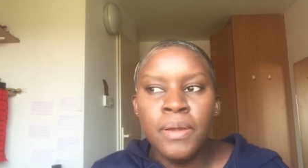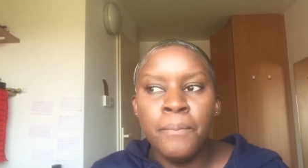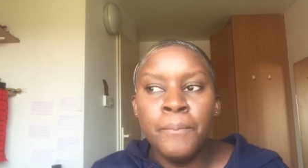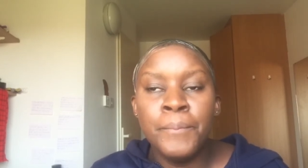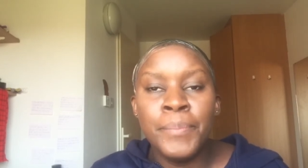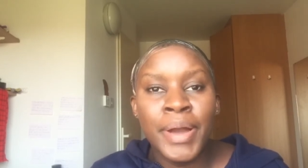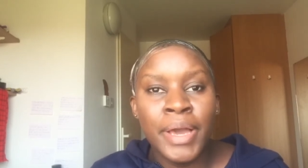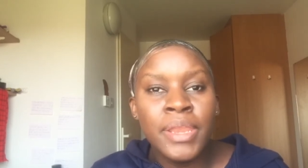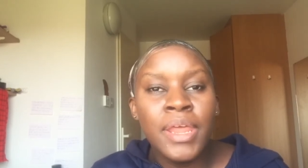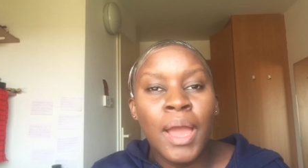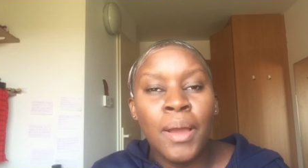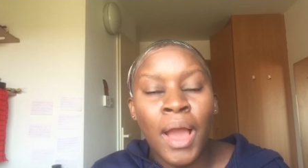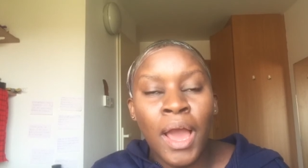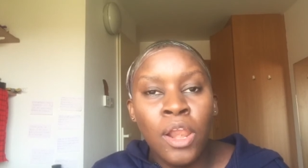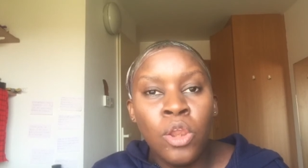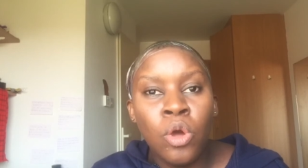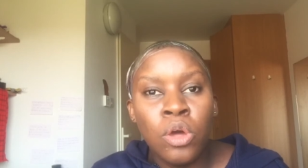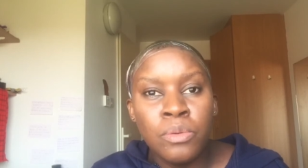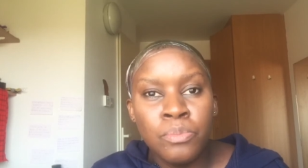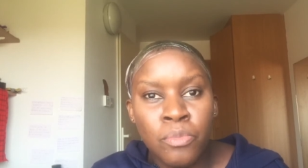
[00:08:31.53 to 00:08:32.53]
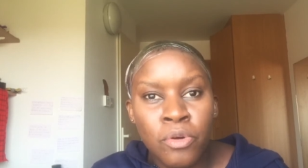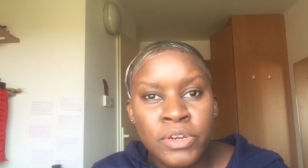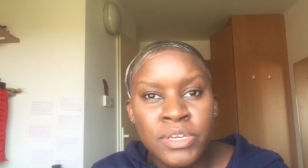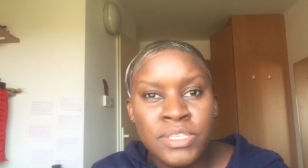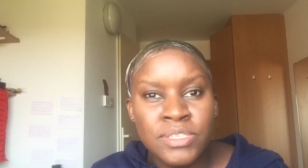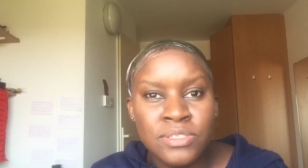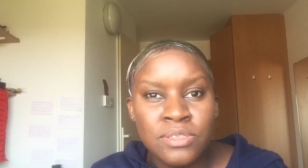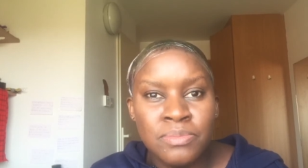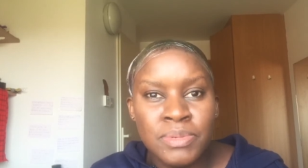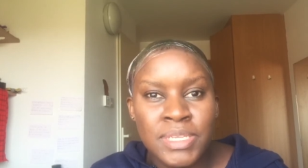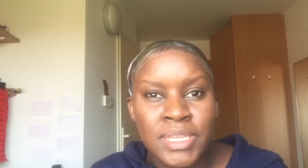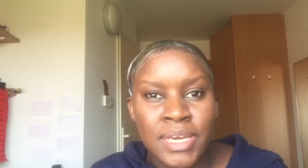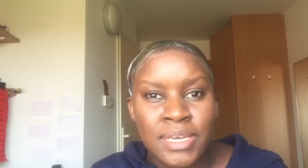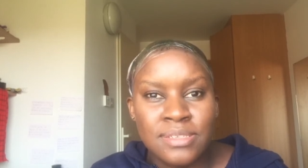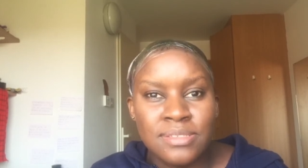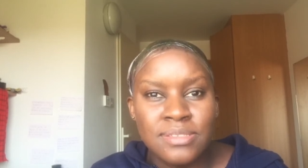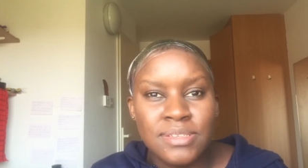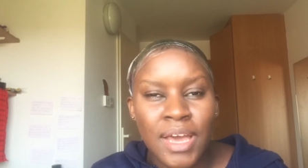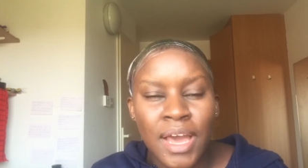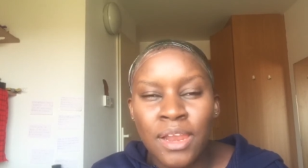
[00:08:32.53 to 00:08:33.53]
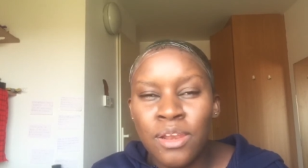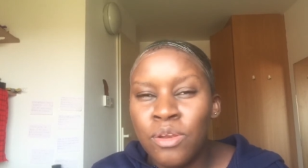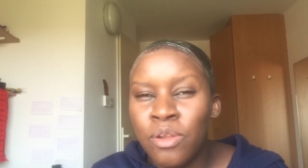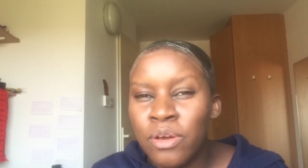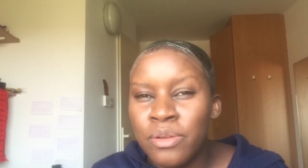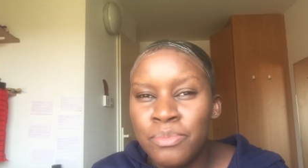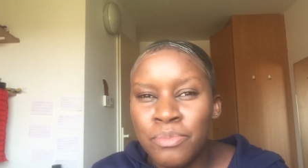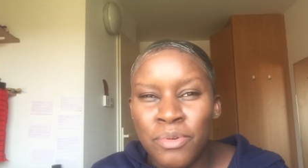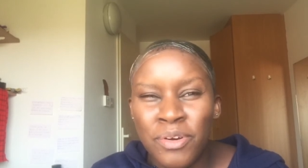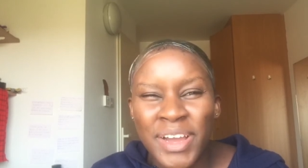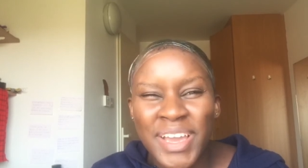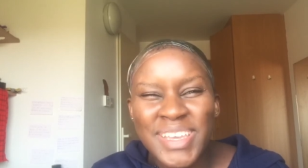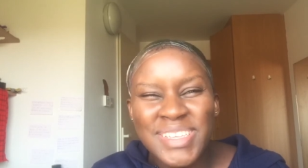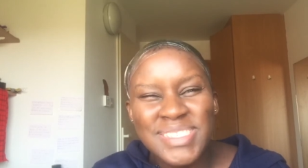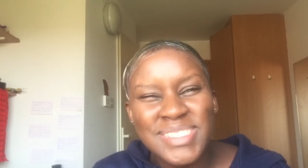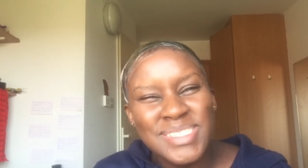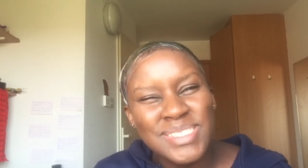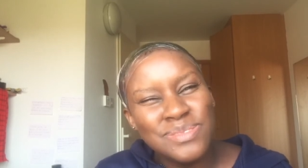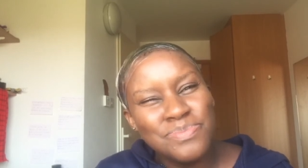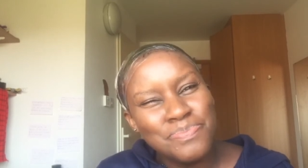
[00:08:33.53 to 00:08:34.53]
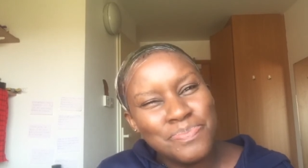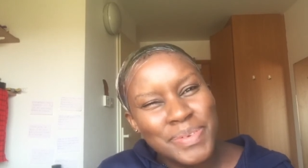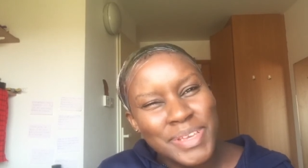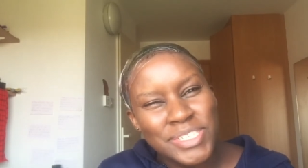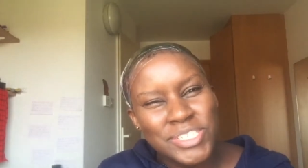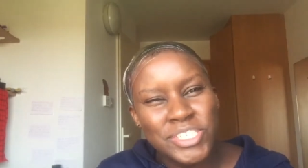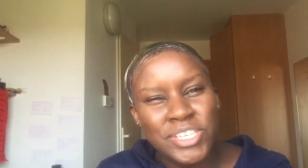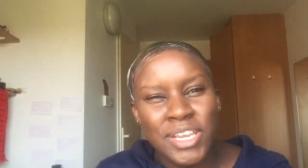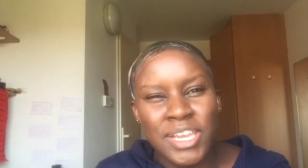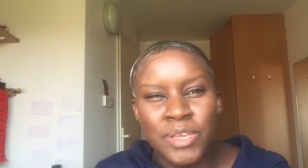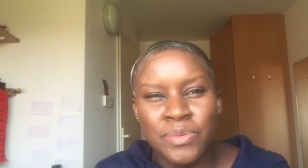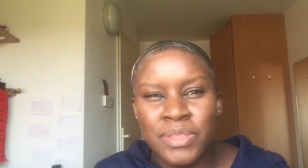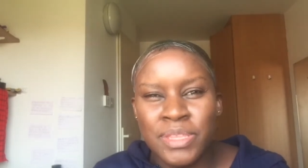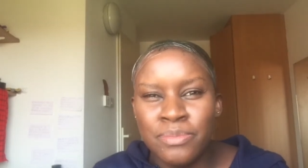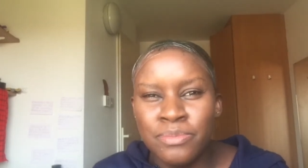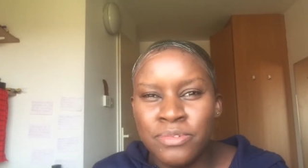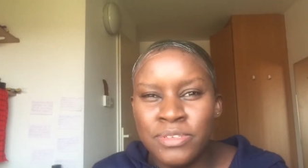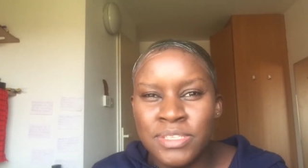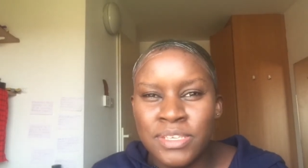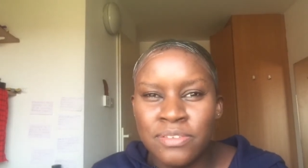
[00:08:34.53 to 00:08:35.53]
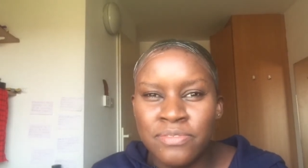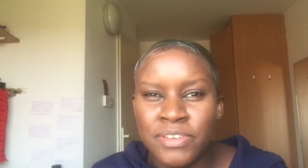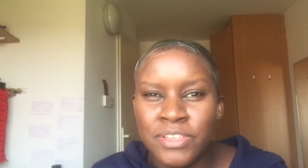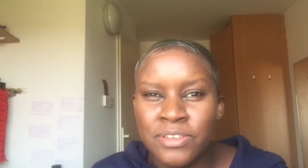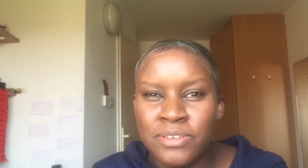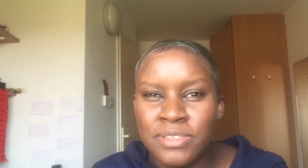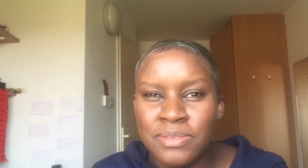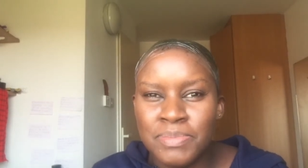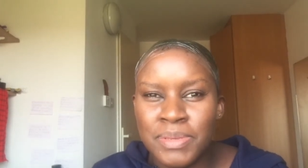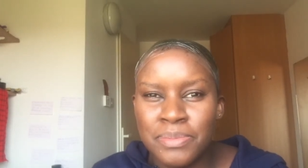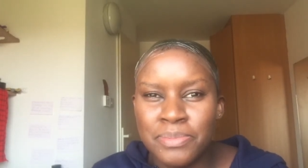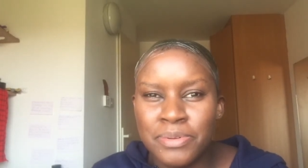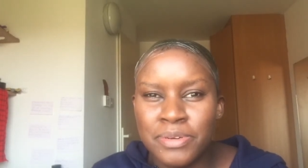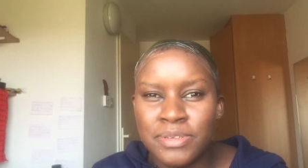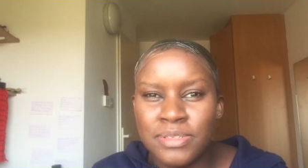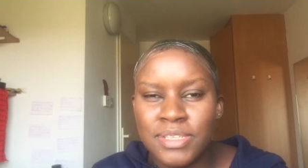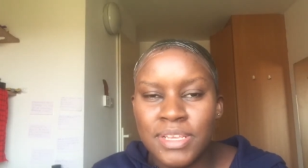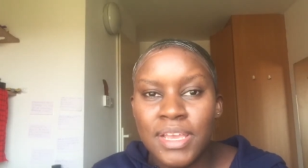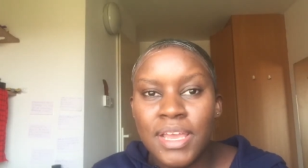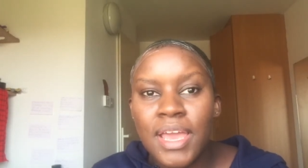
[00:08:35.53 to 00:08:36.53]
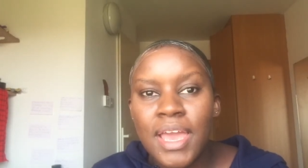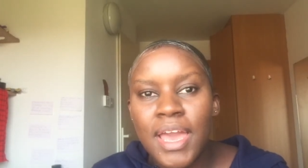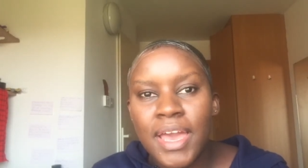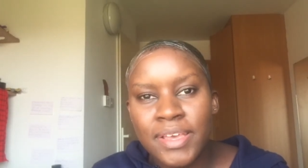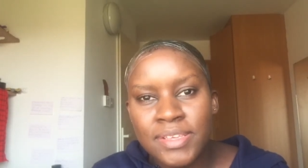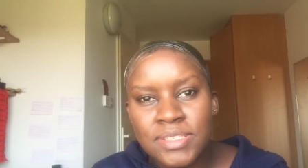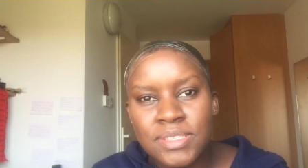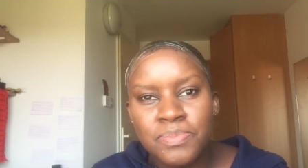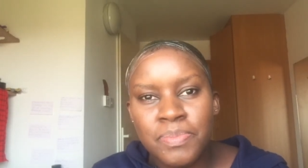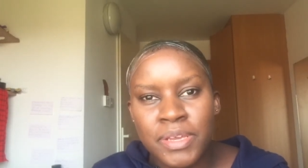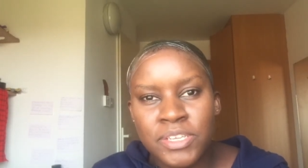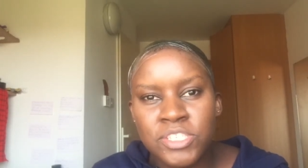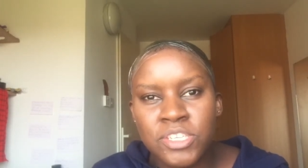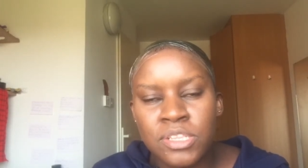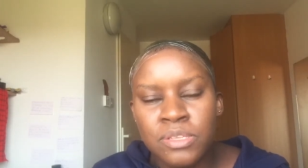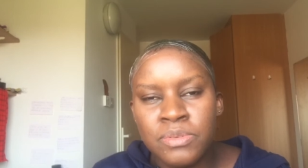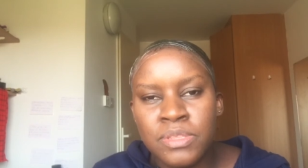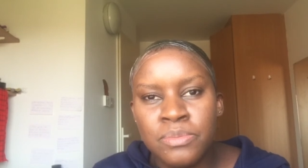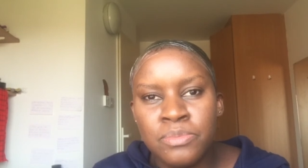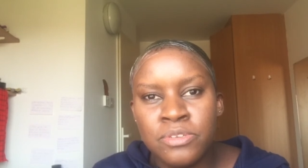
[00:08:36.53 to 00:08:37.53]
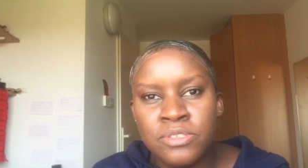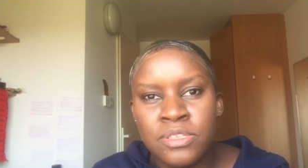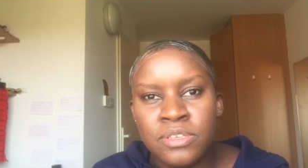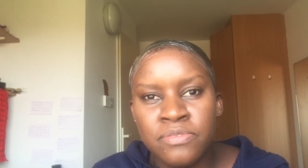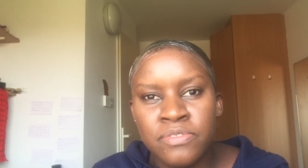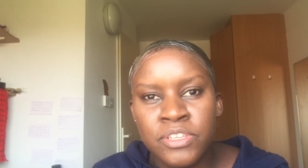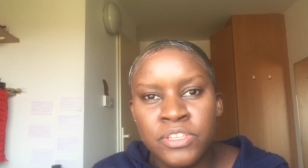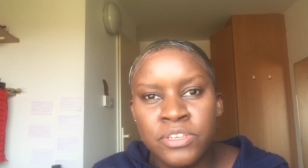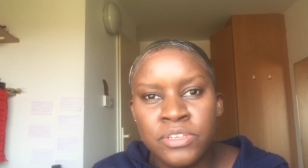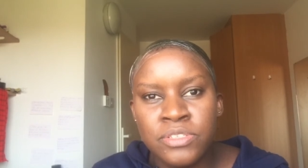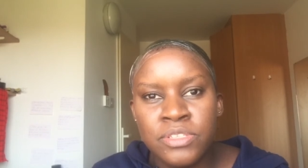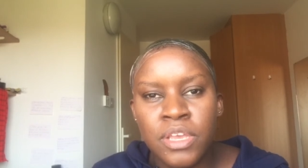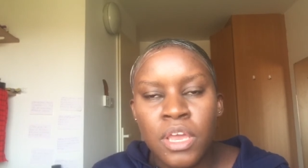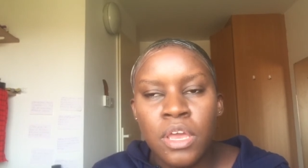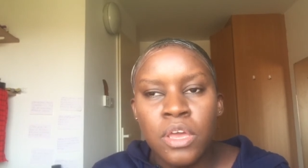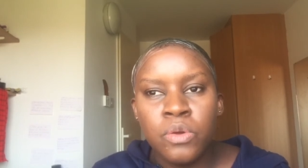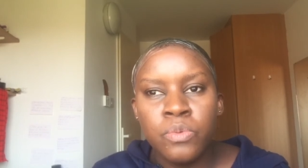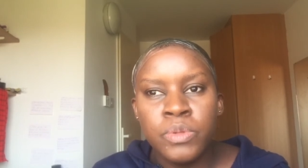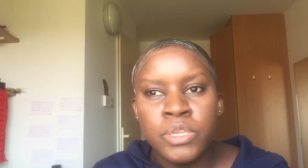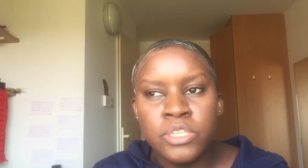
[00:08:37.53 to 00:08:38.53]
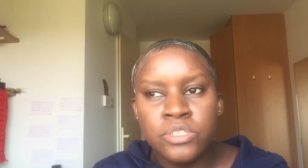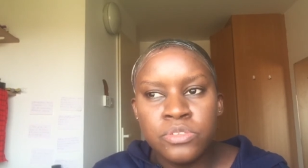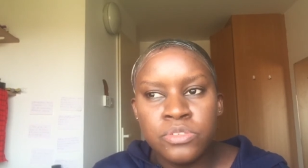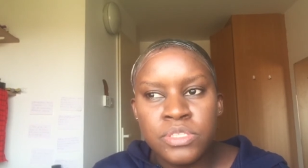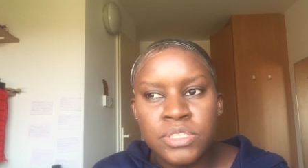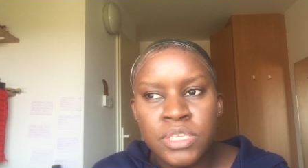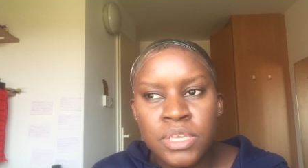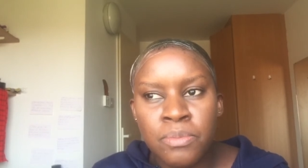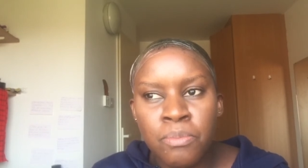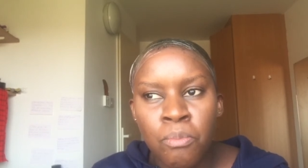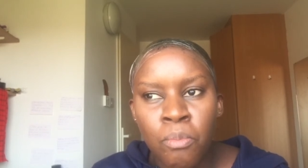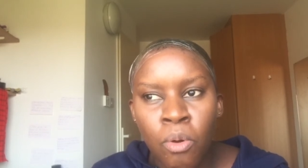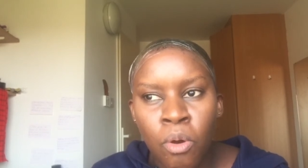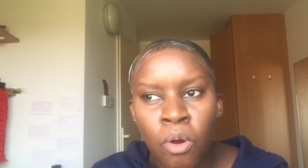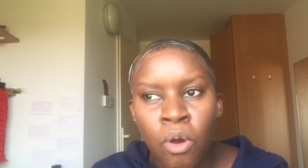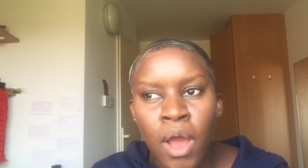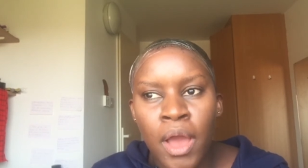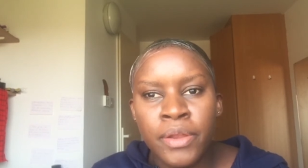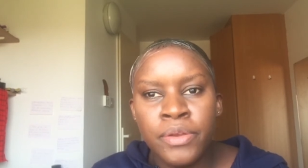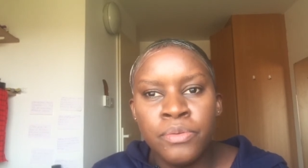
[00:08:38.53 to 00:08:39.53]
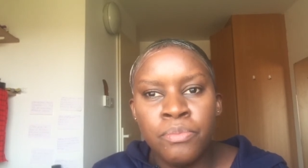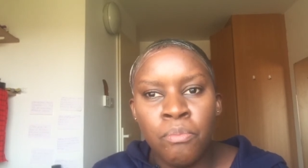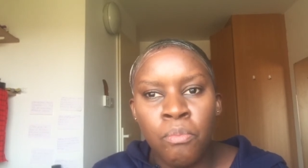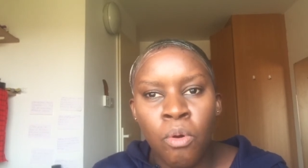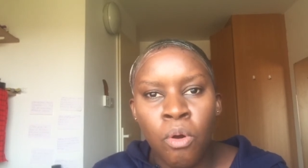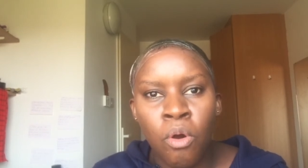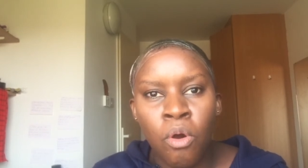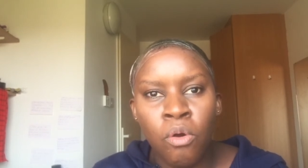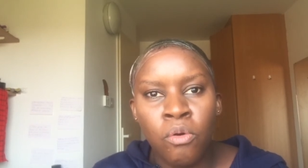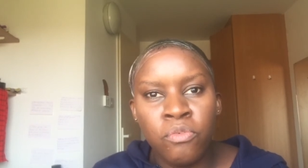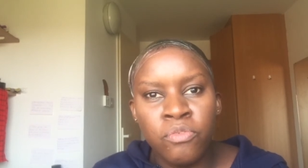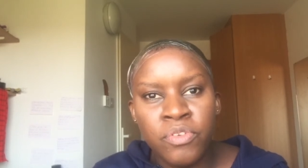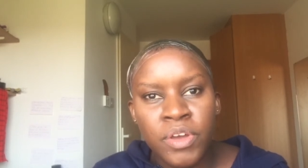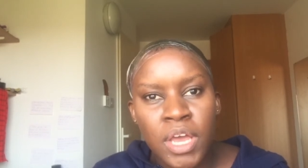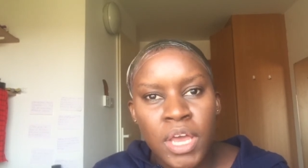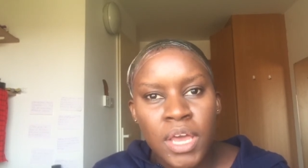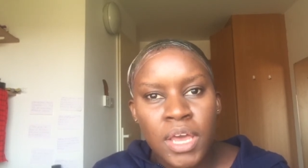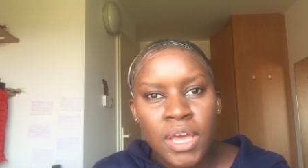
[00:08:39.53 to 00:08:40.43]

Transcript: but a lot more needs to be done. A lot more, especially with the music videos, people. Especially with the music videos. We need to see more and more of